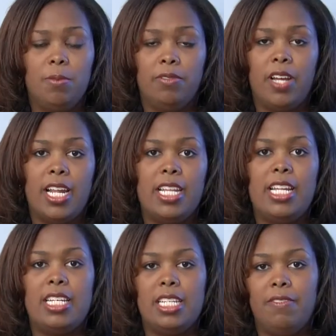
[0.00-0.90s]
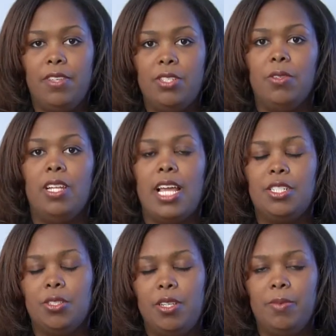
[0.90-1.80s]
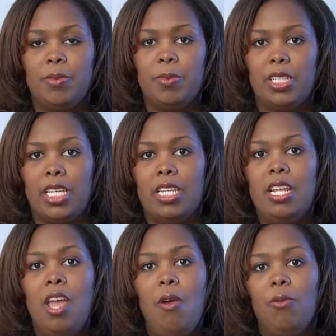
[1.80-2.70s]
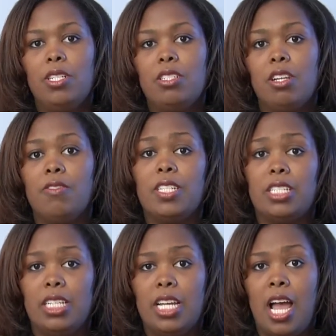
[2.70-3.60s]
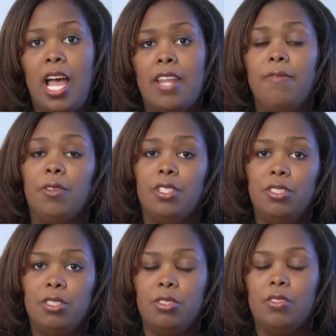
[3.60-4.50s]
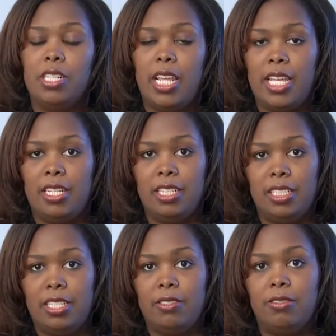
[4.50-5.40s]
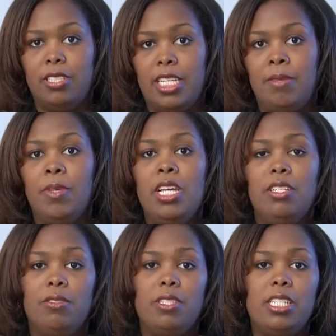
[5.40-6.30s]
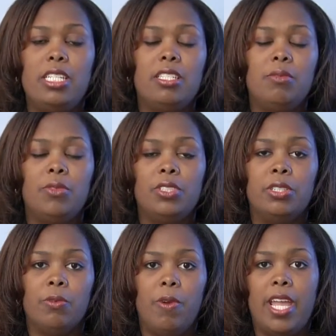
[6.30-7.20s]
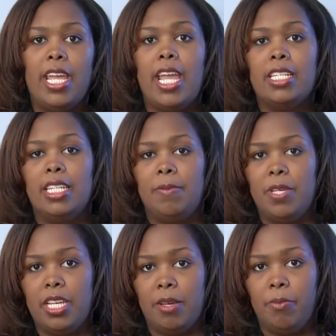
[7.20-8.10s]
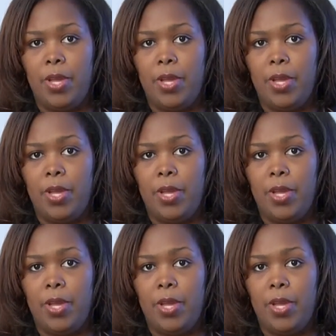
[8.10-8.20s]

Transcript: provided an individualized treatment plan, which serves as a guide for the children and the clinical team to assist them on their way as they become